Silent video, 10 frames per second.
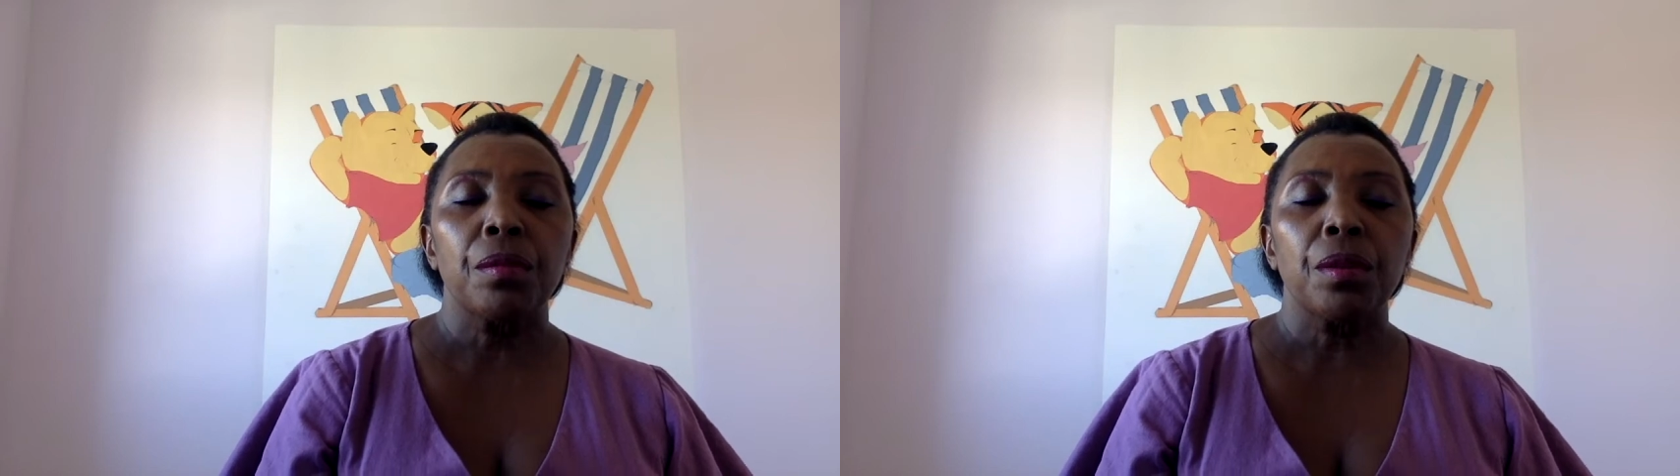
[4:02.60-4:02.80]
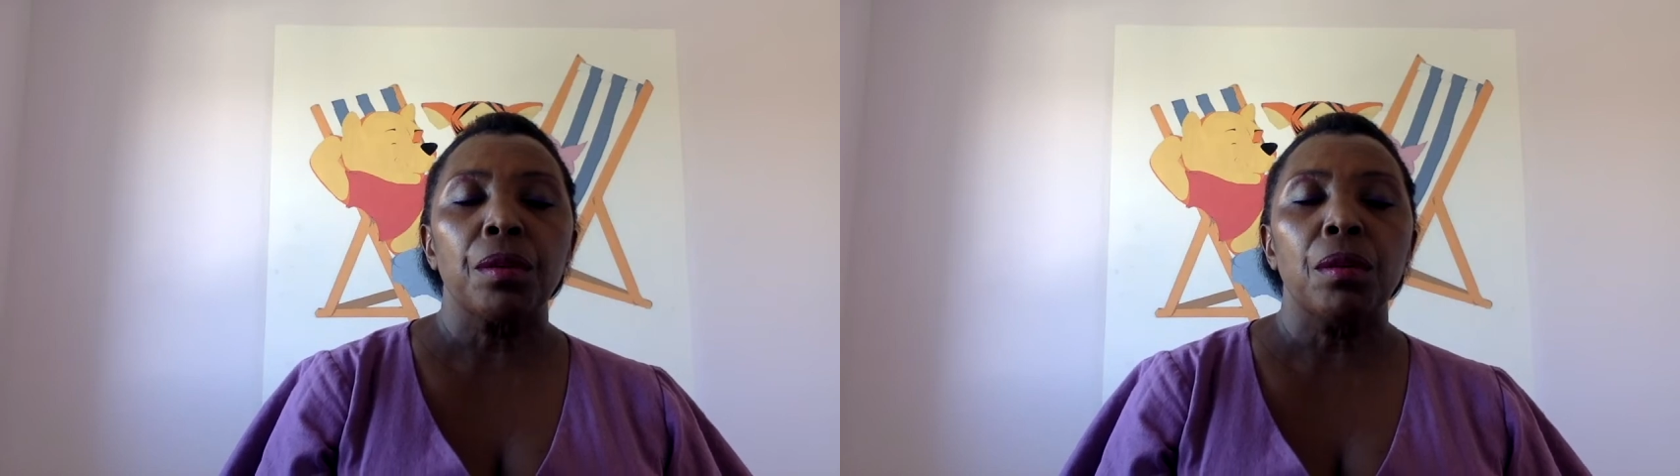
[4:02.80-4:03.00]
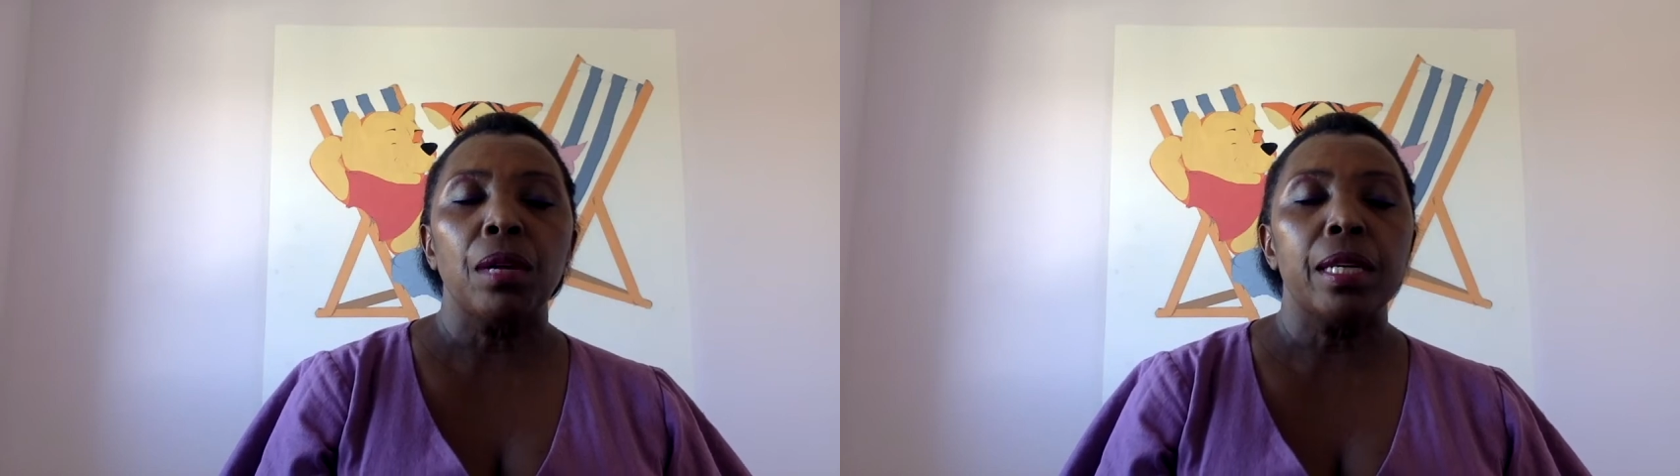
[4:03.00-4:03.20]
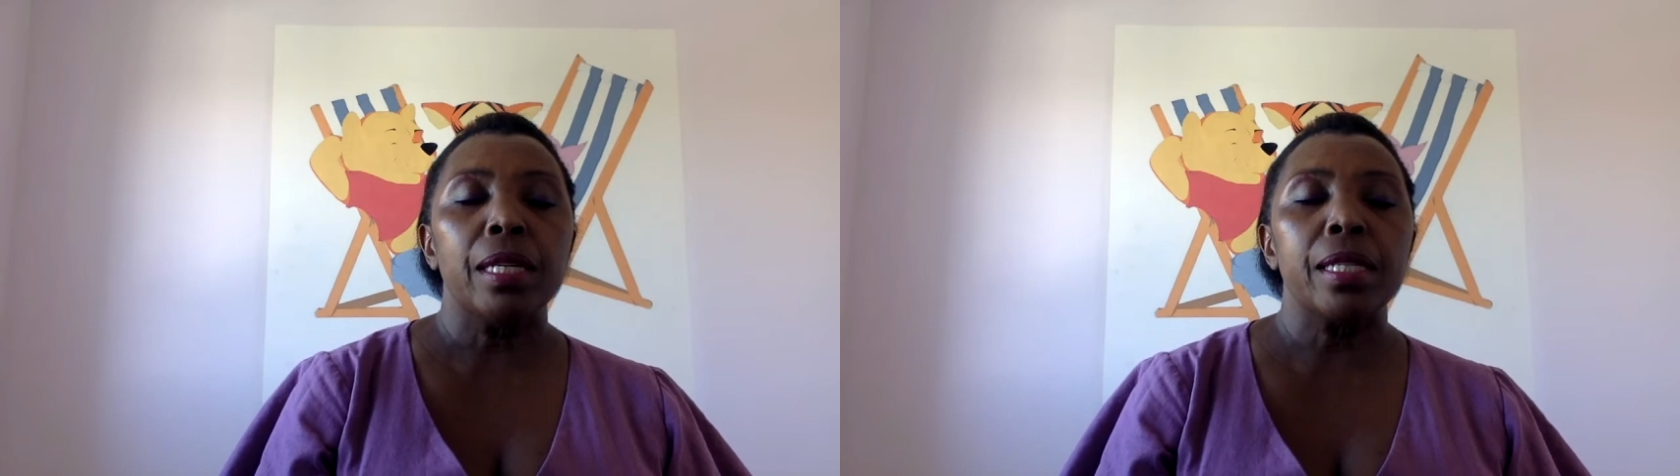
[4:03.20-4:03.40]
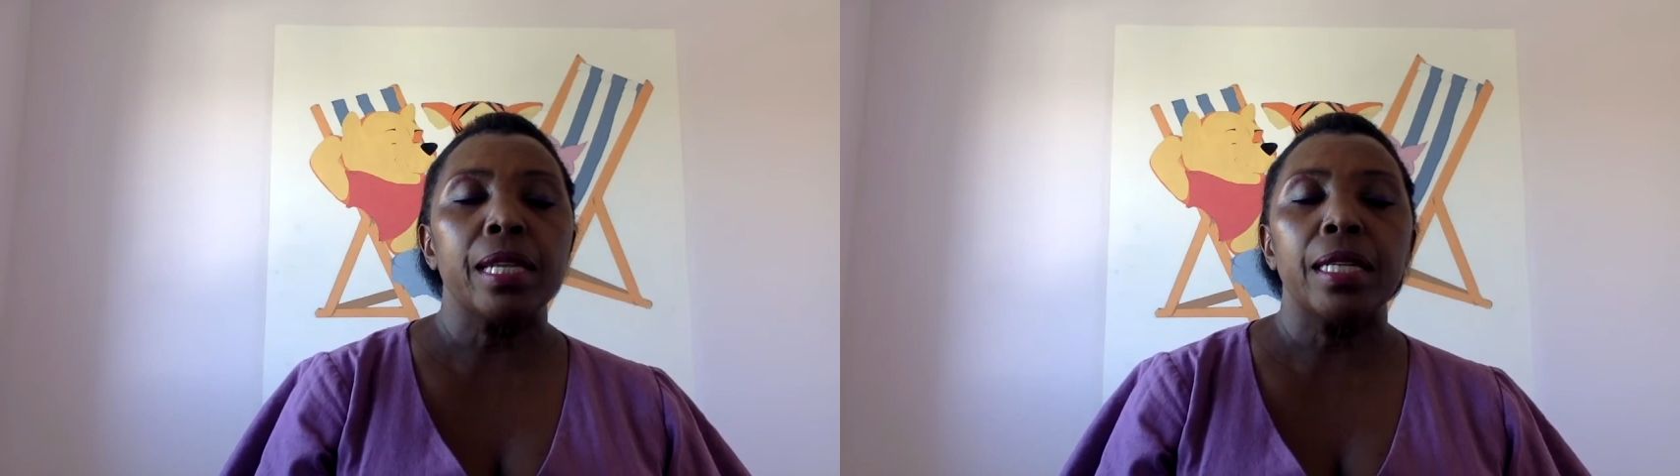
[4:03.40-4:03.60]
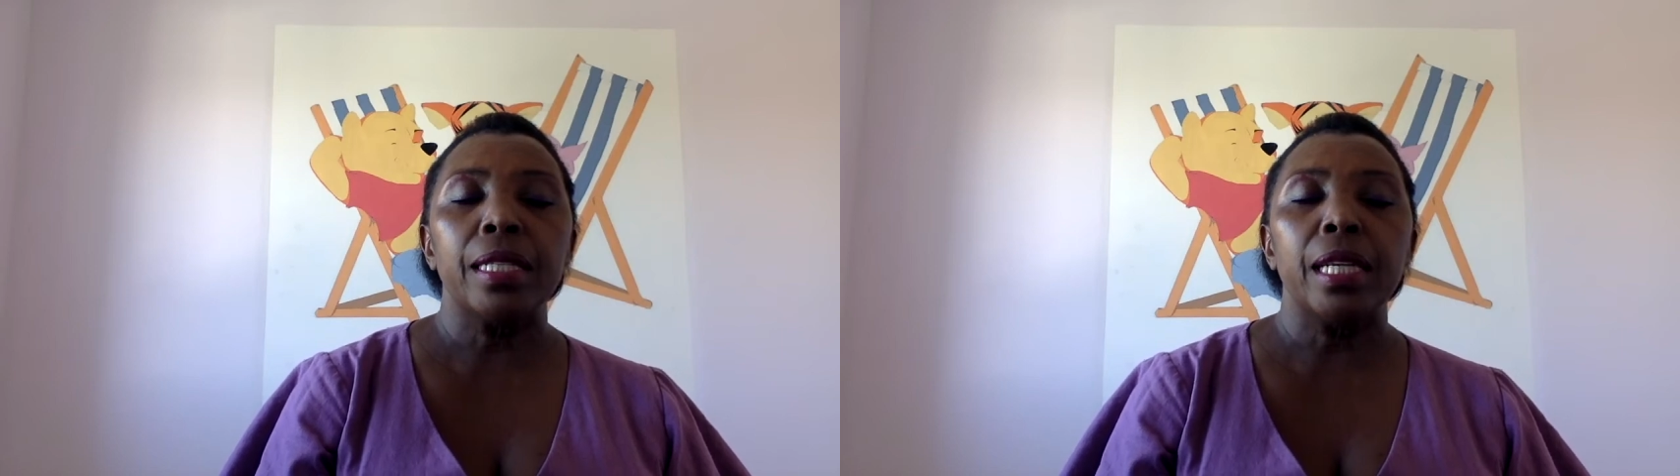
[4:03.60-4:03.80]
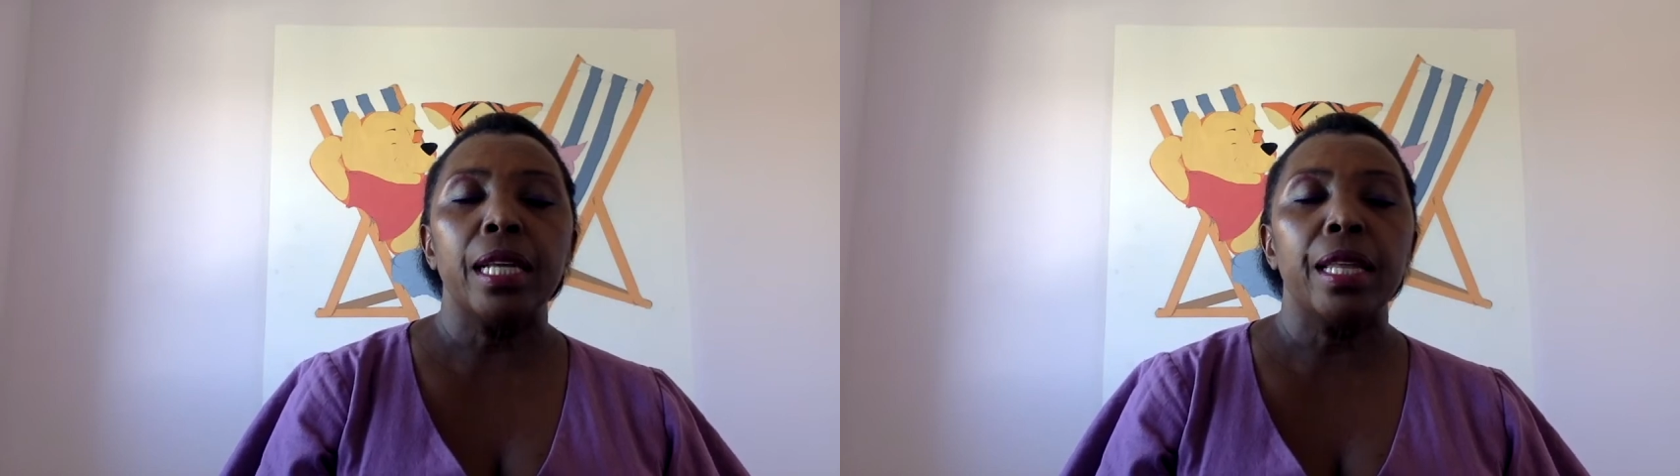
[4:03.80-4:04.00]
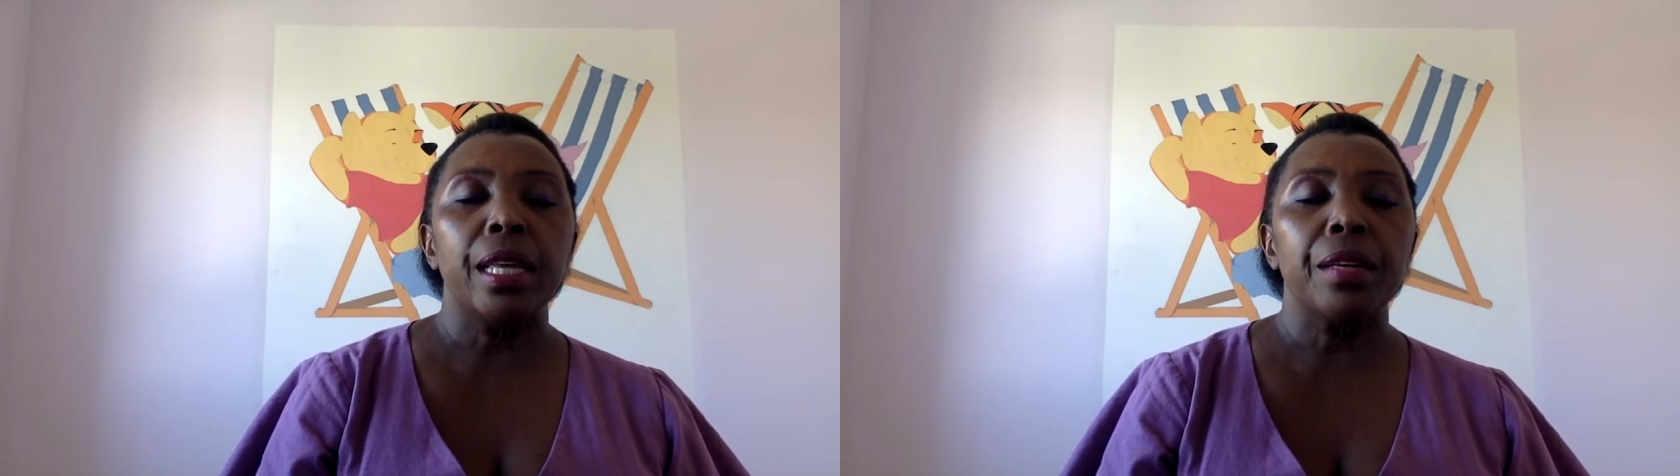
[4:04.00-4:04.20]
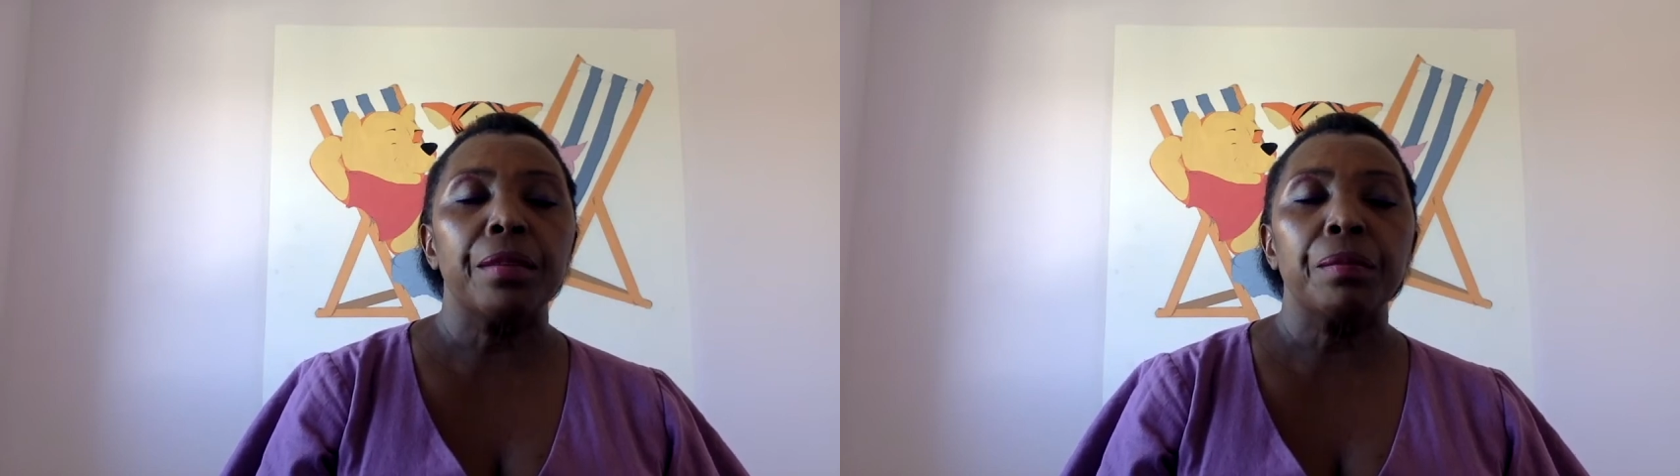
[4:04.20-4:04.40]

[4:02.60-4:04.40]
or understand anything,